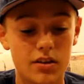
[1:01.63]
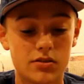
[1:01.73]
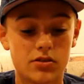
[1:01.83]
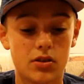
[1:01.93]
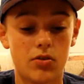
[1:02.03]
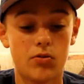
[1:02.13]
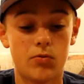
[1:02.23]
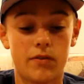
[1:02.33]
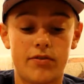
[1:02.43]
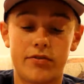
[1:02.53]
So
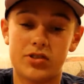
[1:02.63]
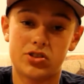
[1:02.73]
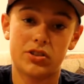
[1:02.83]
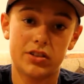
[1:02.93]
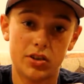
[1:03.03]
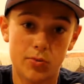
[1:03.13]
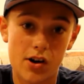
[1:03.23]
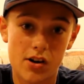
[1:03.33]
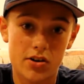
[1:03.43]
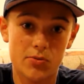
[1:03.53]
if you're fishing clear
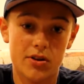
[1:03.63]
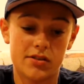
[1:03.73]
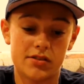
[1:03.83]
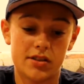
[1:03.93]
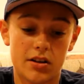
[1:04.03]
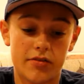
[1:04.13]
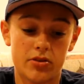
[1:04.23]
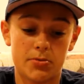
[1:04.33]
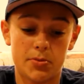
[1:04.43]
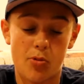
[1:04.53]
water, you want to off a
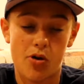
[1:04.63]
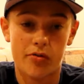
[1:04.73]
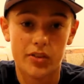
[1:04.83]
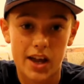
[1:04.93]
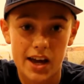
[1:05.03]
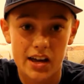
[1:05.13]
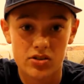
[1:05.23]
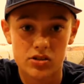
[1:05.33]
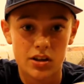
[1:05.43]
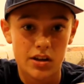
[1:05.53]
little bit more flash.